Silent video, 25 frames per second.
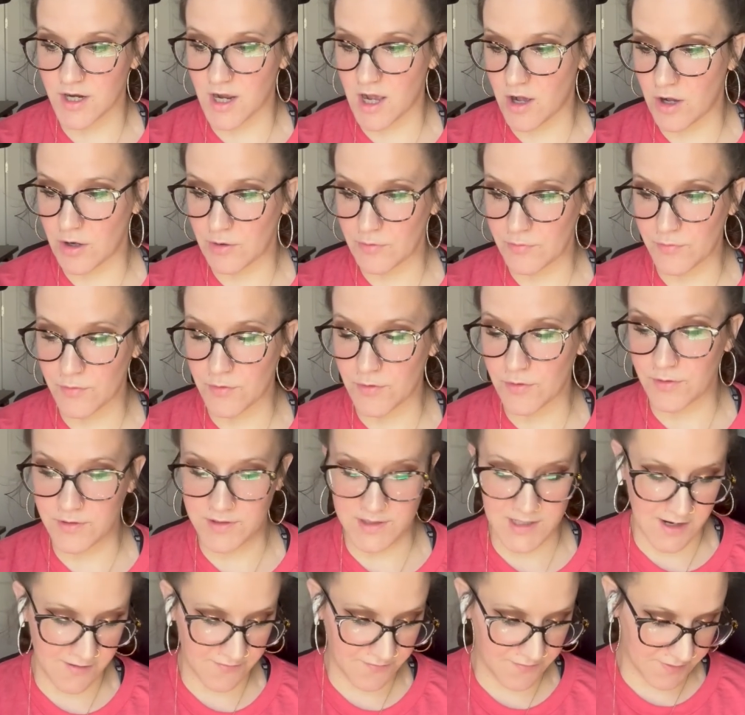I will
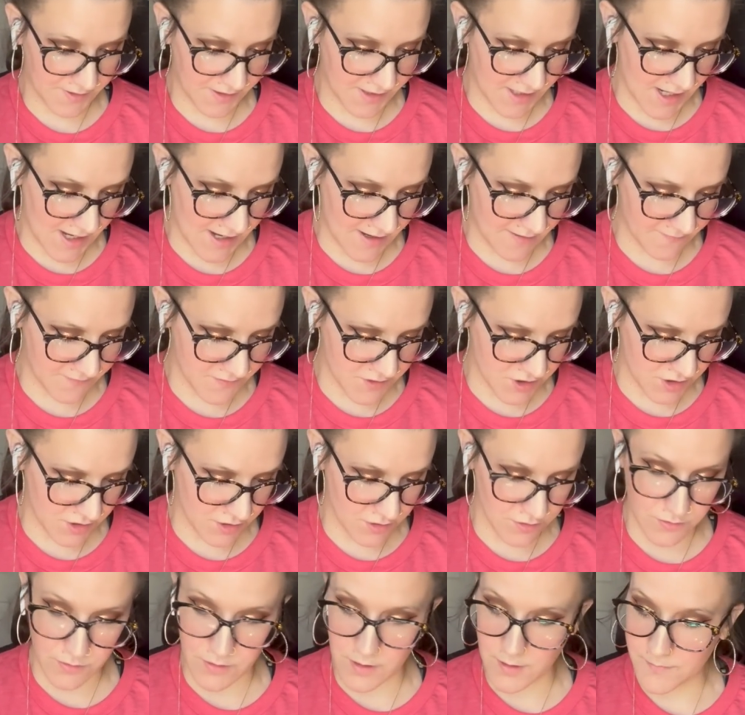definitely have
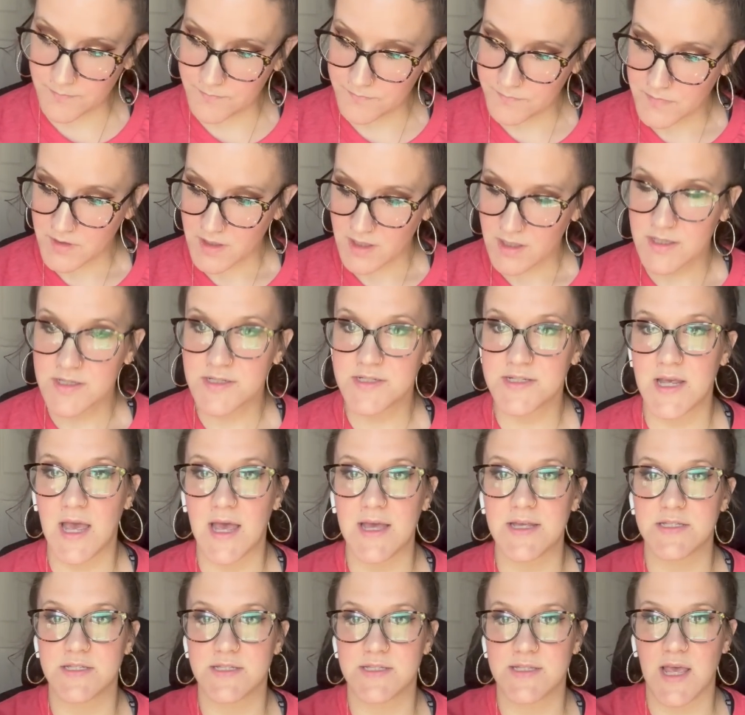to
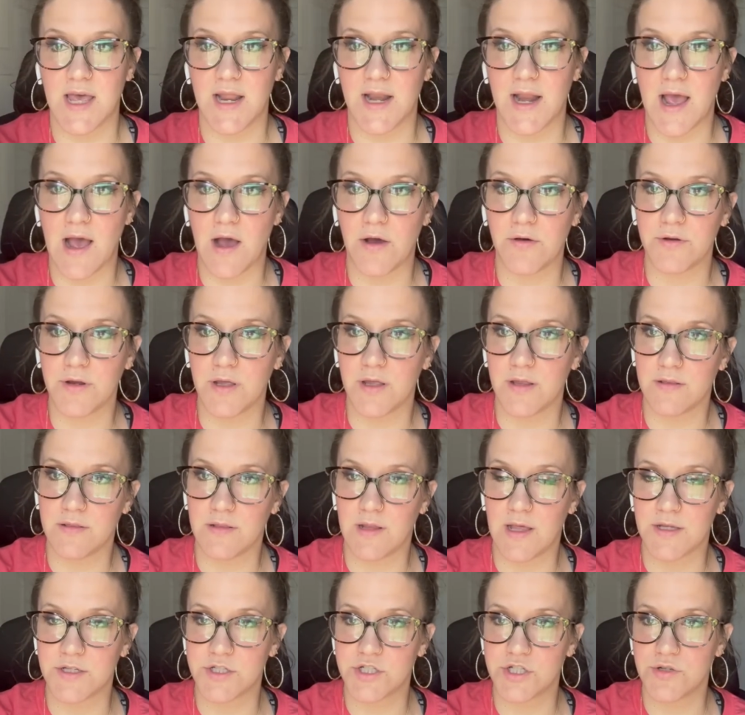test that out and
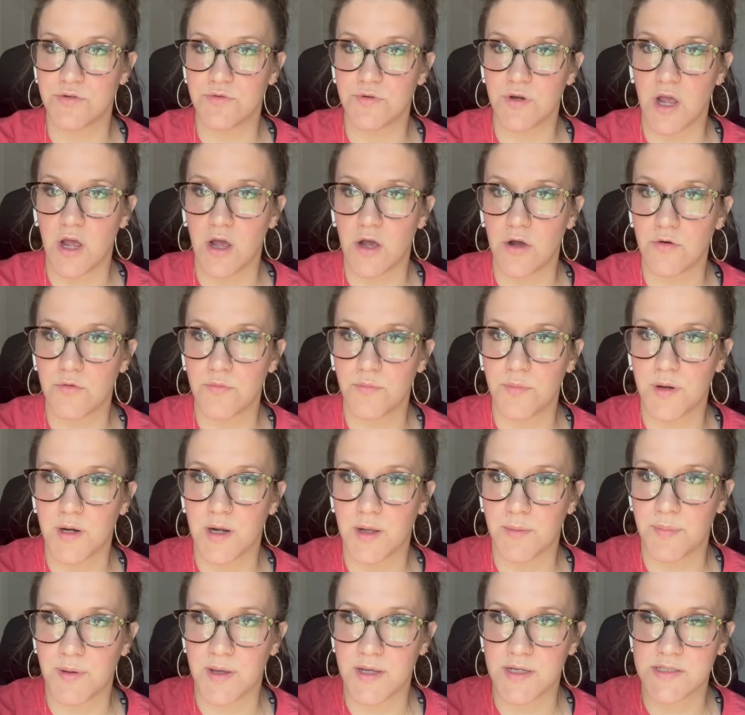let you know. But
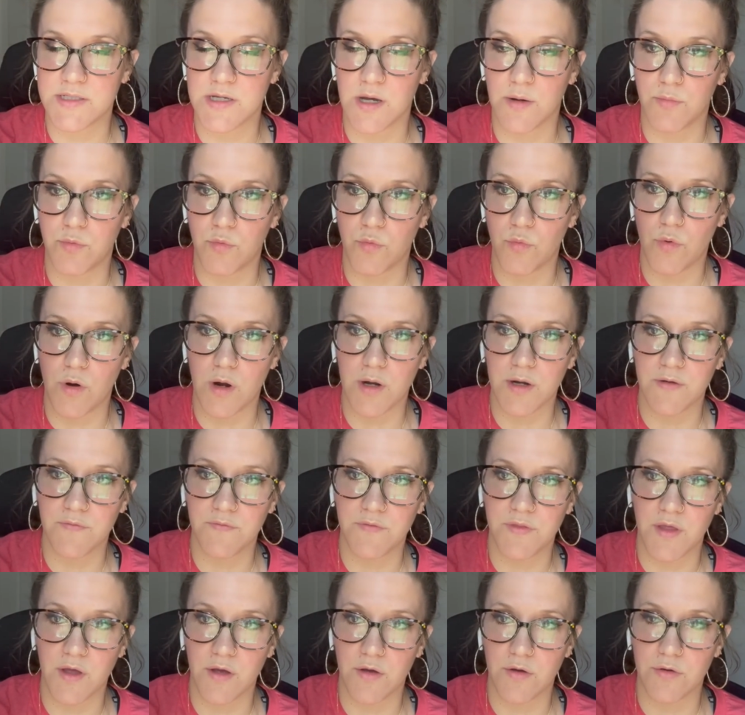I picked up one
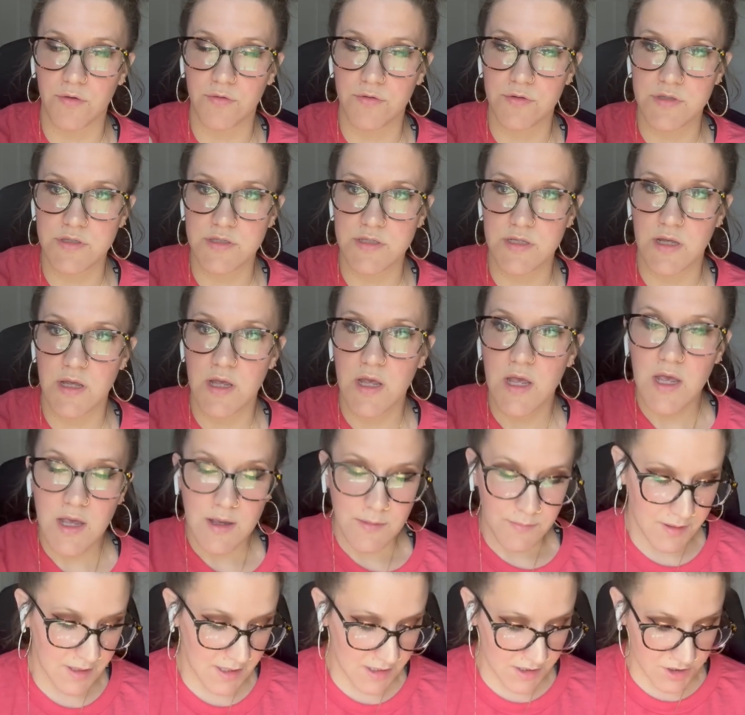of those
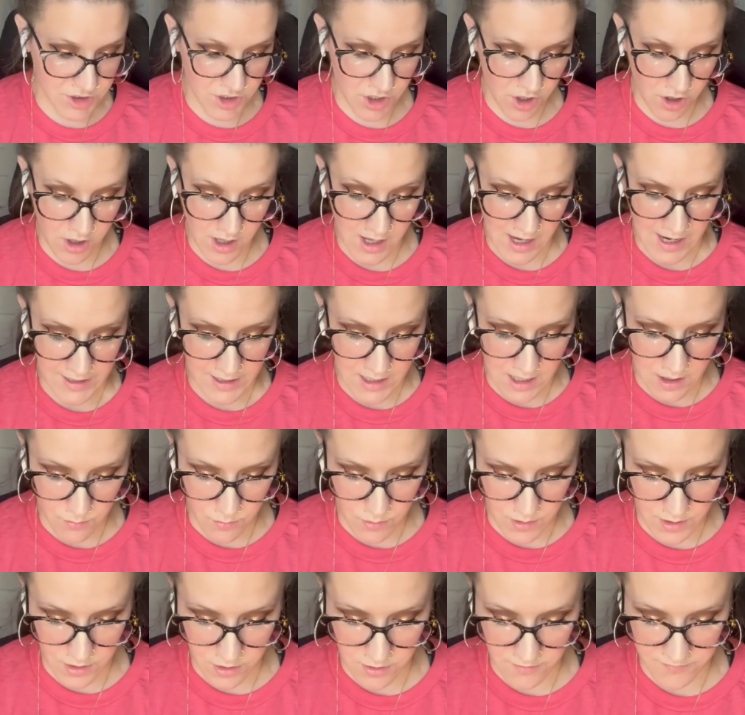because y'all, I got
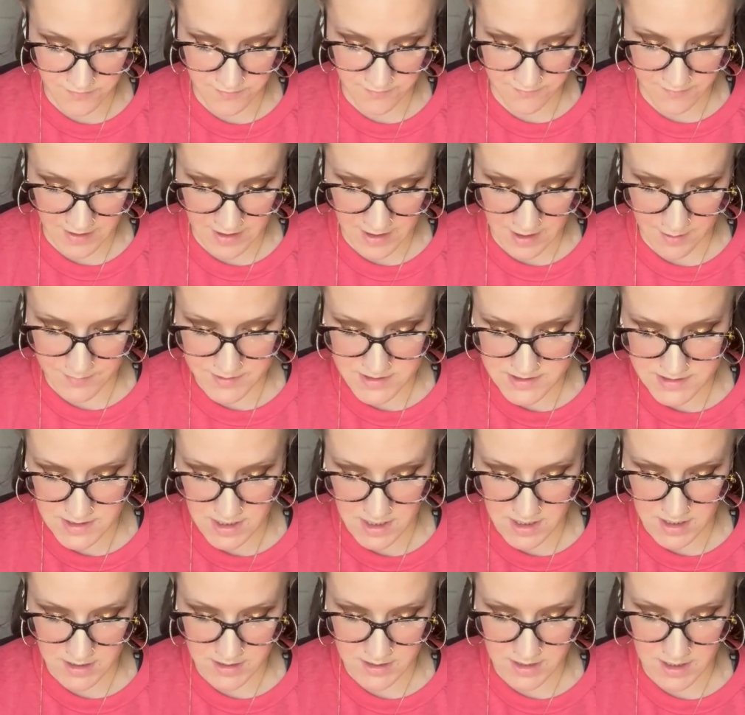one off of
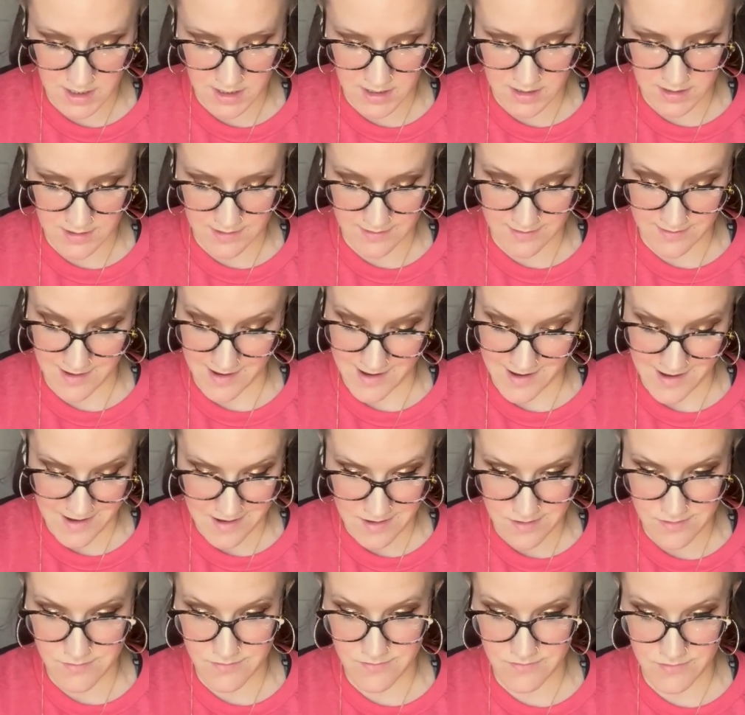Amazon and
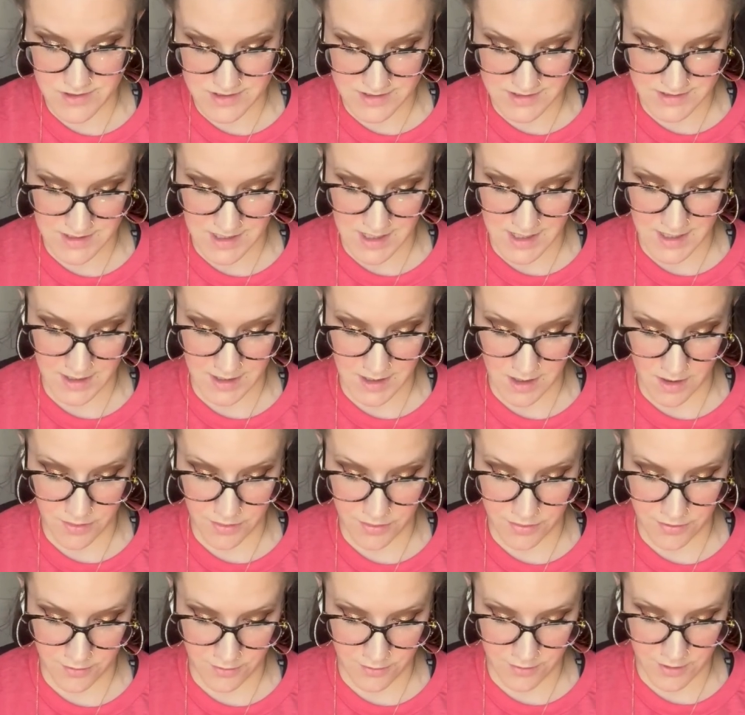that was like
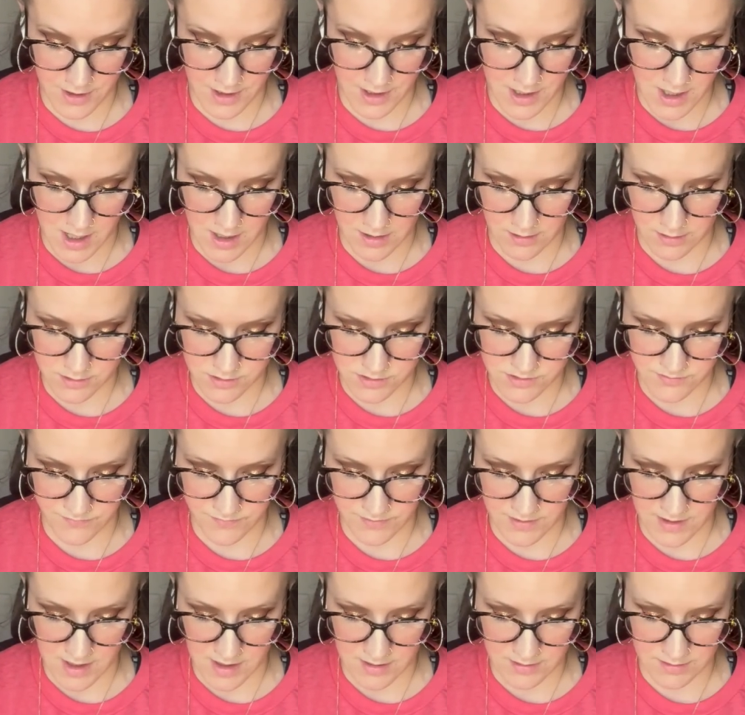$30
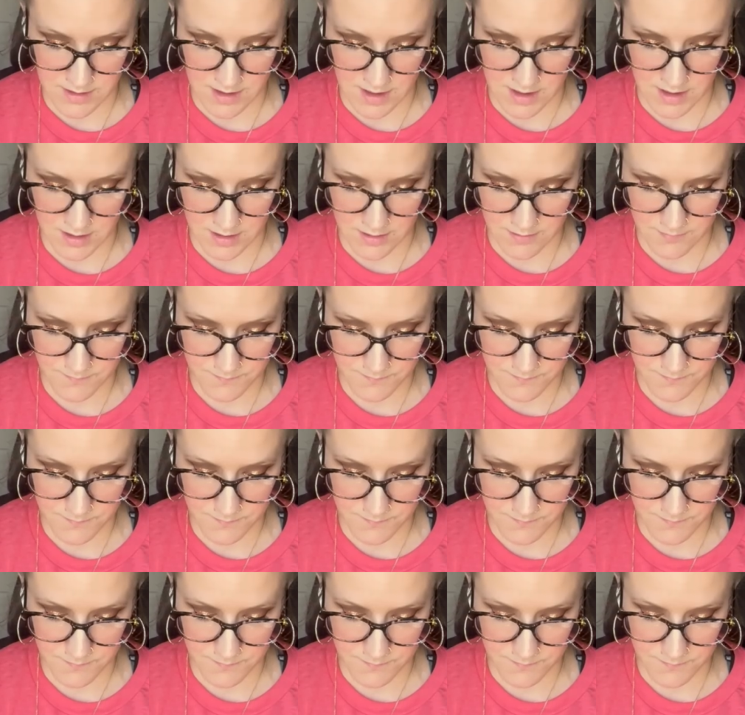for that thing.